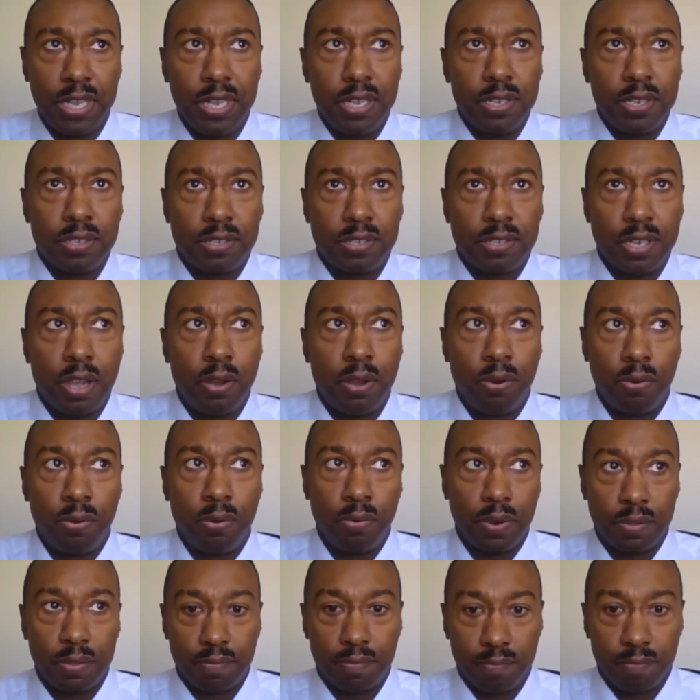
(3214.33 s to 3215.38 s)

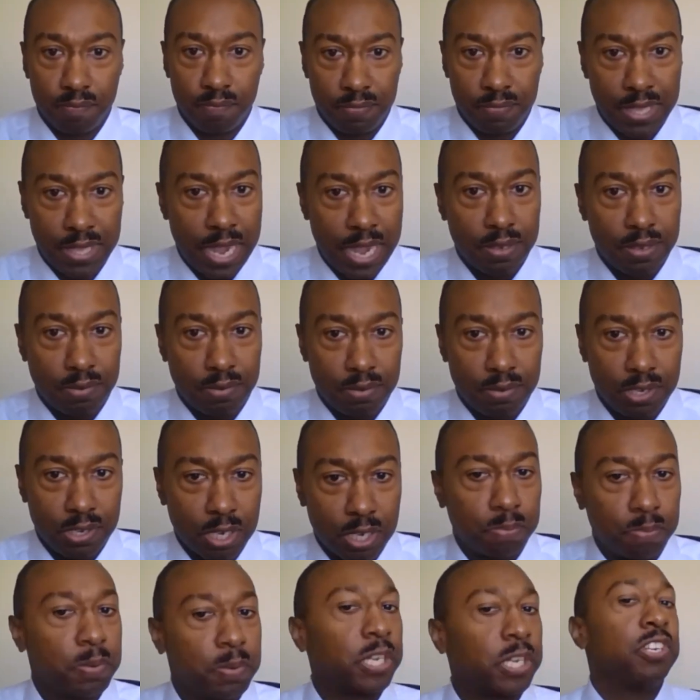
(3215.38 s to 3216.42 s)
So that just
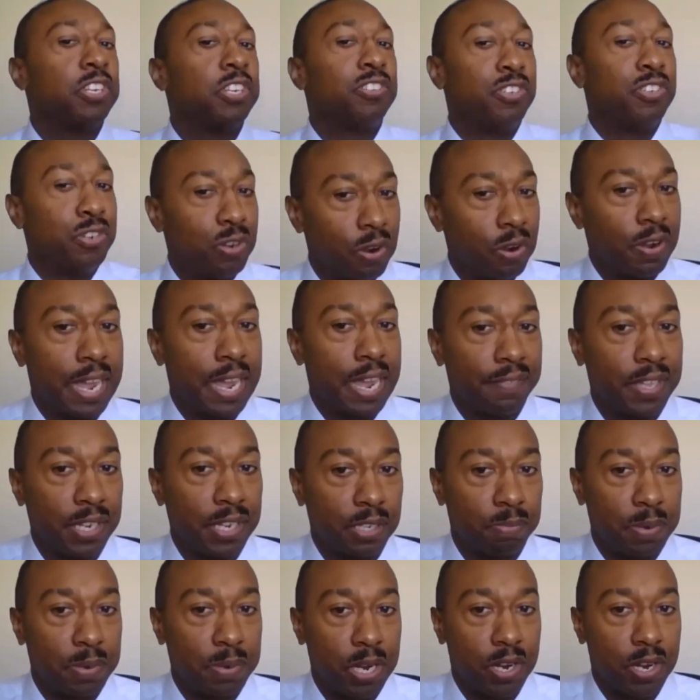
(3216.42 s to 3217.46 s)
because you don't have the
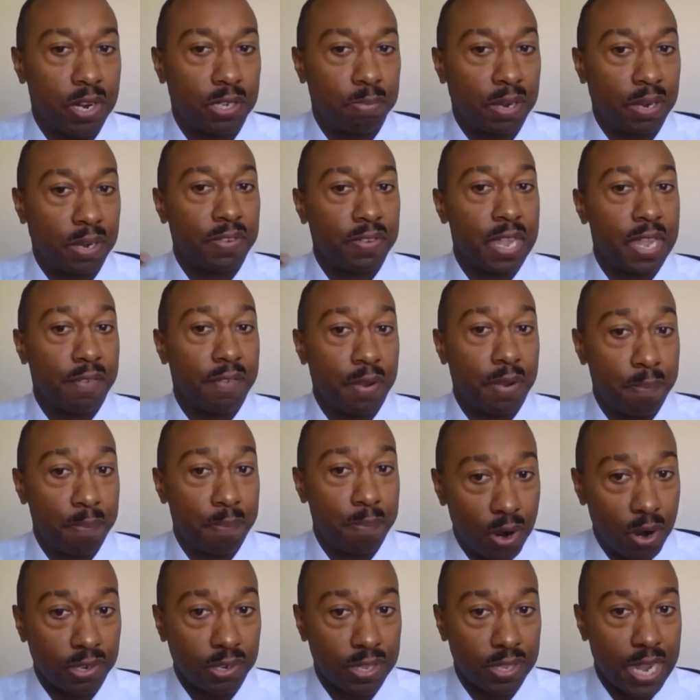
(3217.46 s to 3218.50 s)
experience, but if you have a
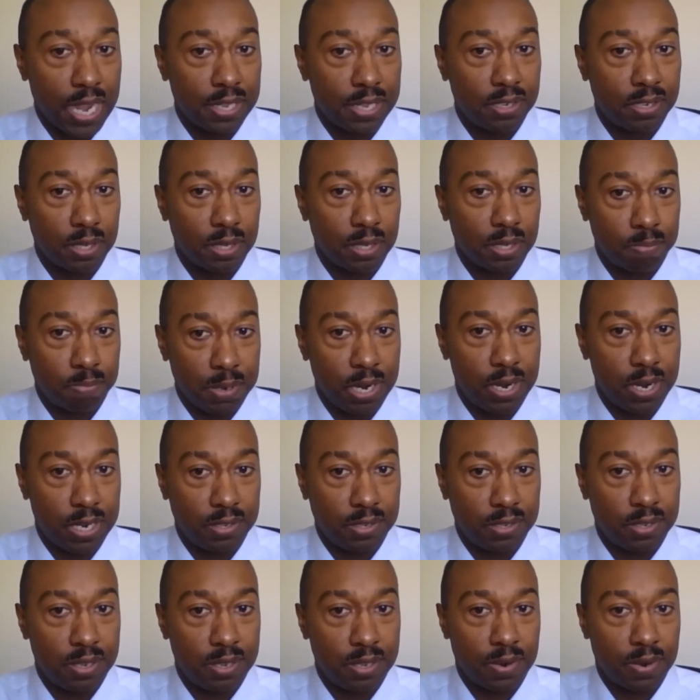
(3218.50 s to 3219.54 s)
partner that has the
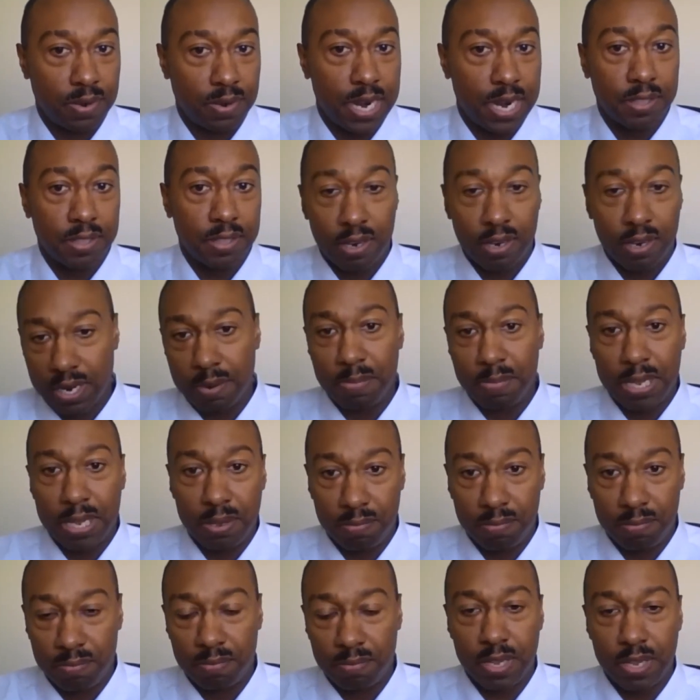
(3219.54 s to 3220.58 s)
experience, right, and they're going to be
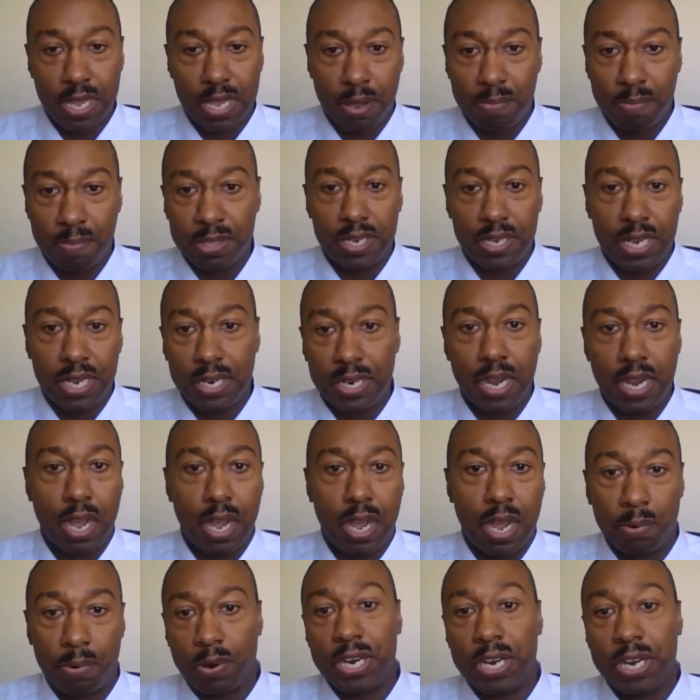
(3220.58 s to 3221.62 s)
helping the day-to-day
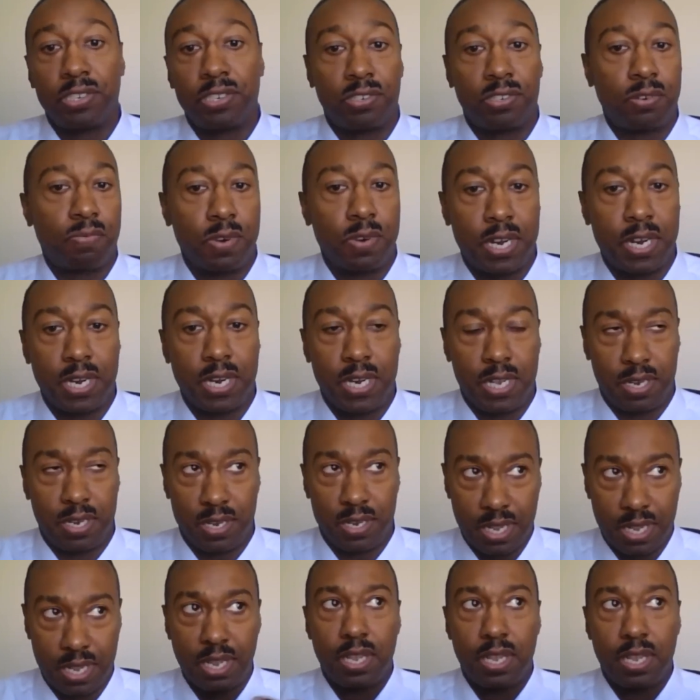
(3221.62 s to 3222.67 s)
operations or running it,
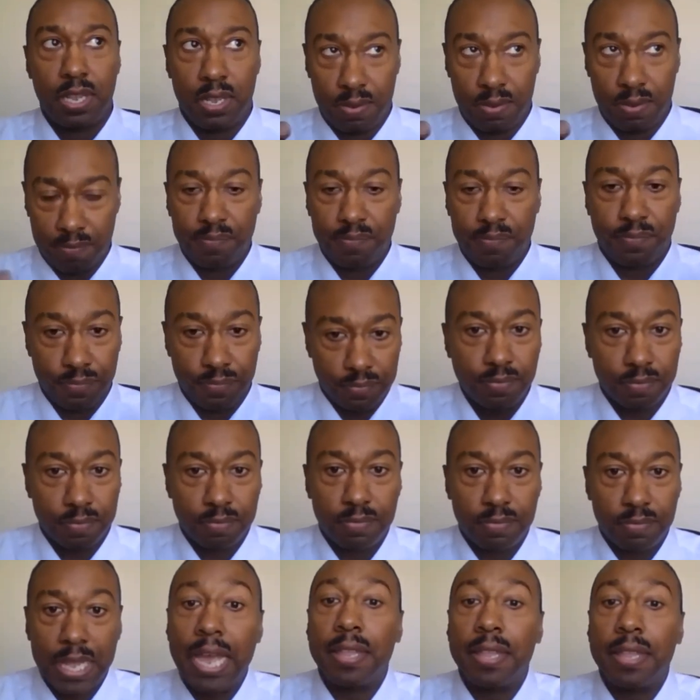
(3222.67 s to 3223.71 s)

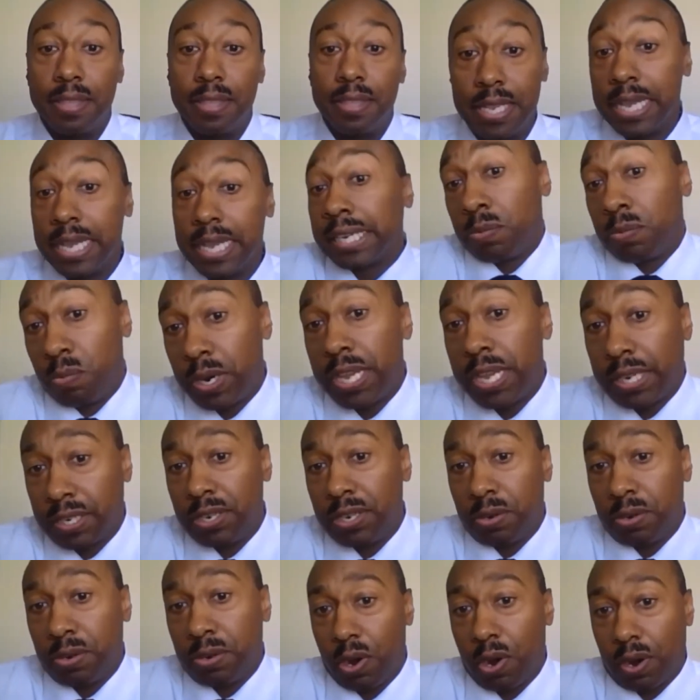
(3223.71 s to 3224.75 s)
that it
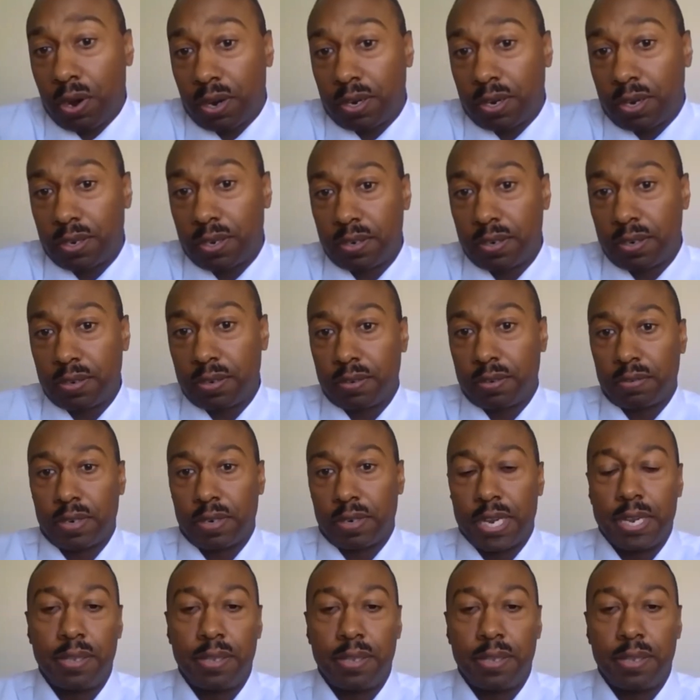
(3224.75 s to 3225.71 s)
could work, right?